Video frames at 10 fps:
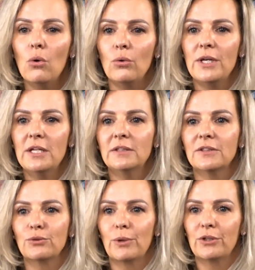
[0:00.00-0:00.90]
Neil
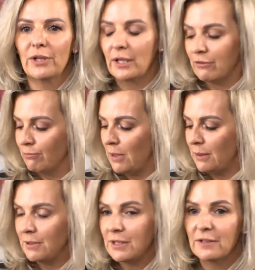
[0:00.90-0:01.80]
is wondering if
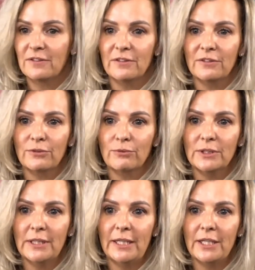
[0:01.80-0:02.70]
maybe this is
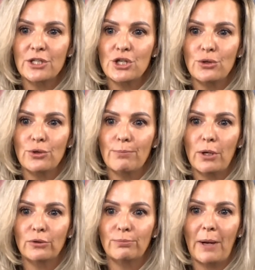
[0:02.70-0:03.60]
relating to the
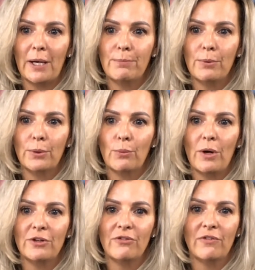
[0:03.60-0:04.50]
post backboard while
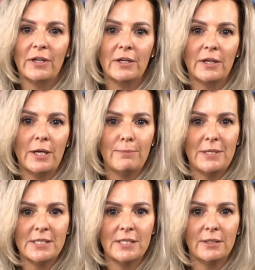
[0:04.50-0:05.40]
defending
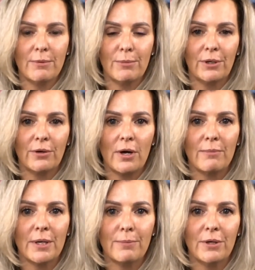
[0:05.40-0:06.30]
APC. Let me bring your
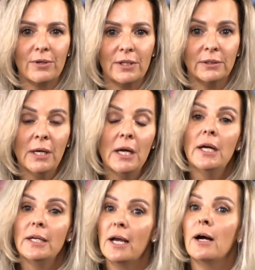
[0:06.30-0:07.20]
comment up here, Neil.
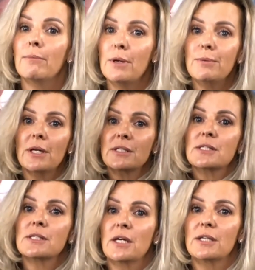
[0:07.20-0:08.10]
Yeah, maybe that
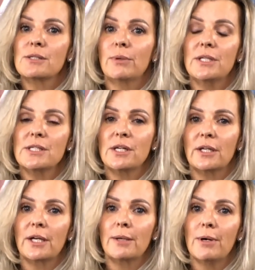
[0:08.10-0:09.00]
is what he's
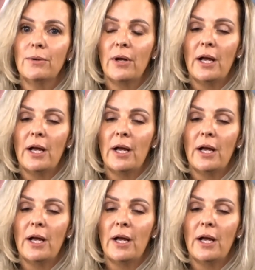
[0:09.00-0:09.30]
talking about.